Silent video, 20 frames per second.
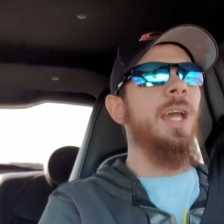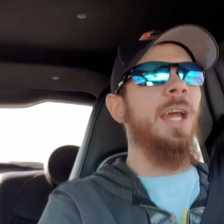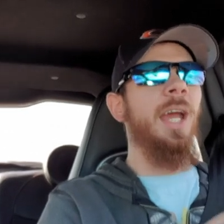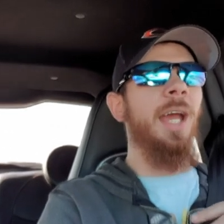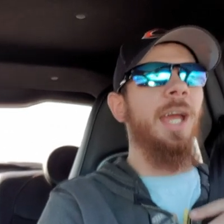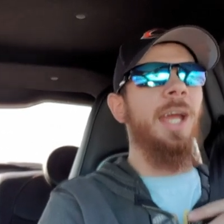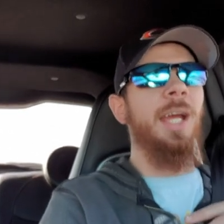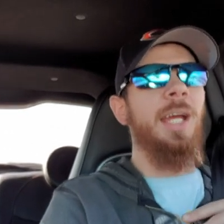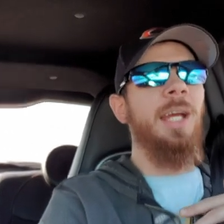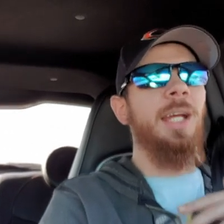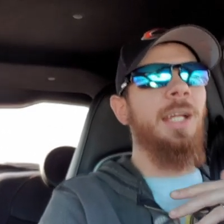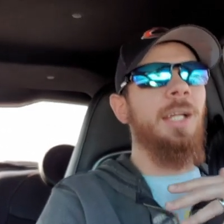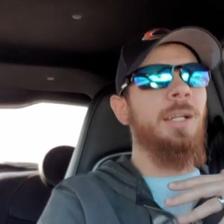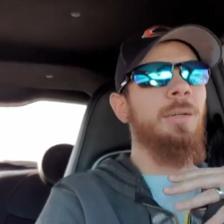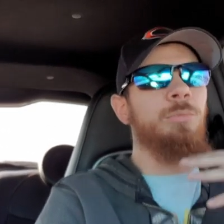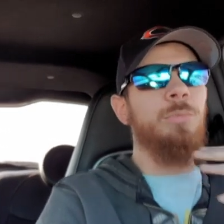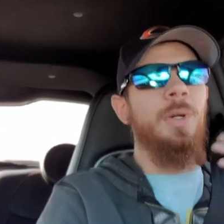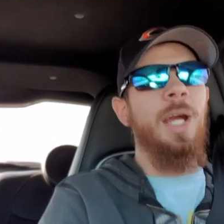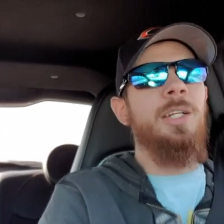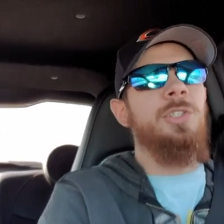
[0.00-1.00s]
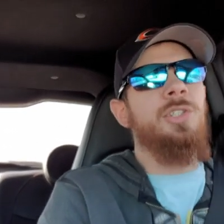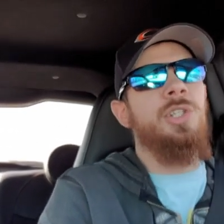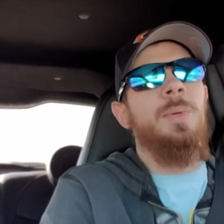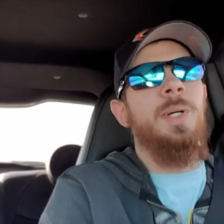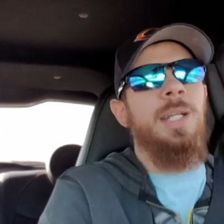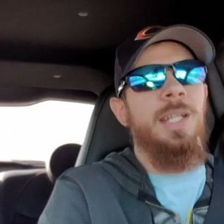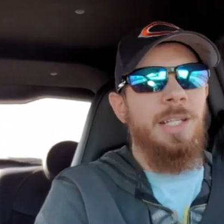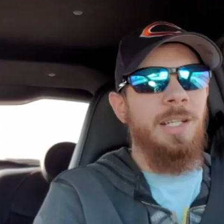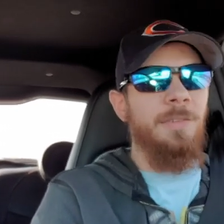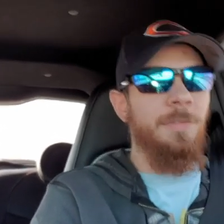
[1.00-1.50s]
a Ranger
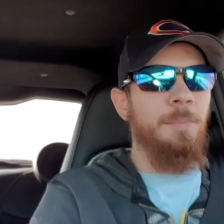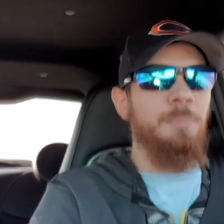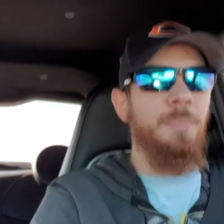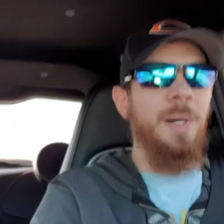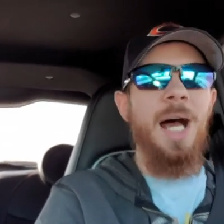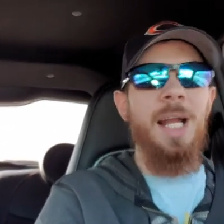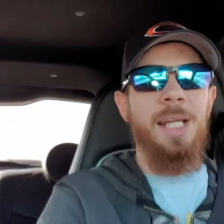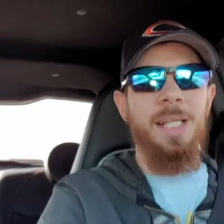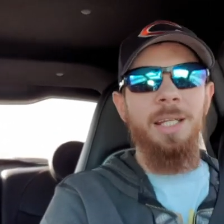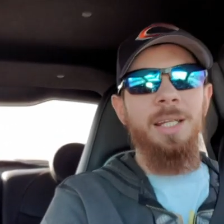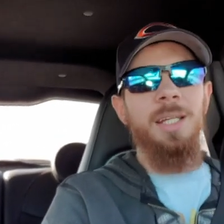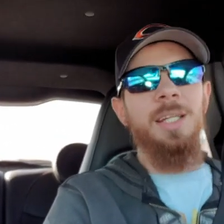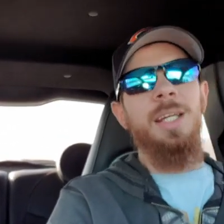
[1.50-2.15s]
with a different body.